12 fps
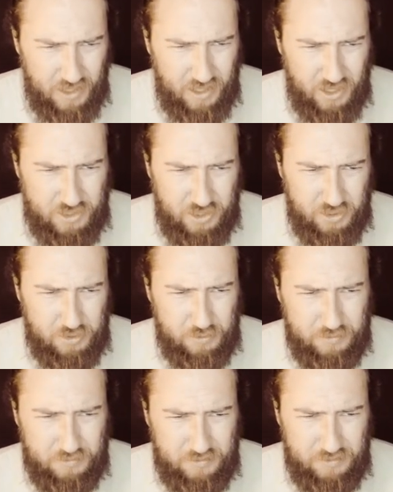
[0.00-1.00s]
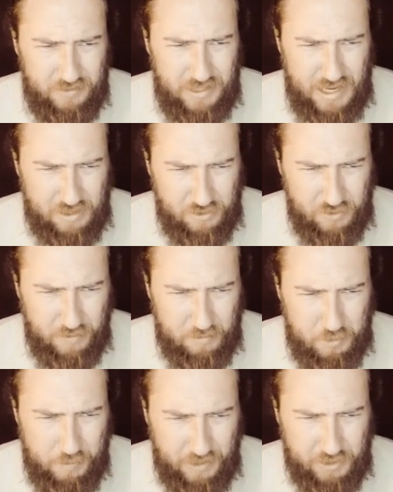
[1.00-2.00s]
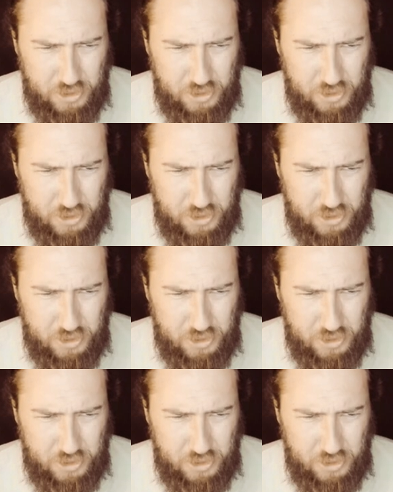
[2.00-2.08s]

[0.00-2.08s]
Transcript: Also, I don't know if I'm spelling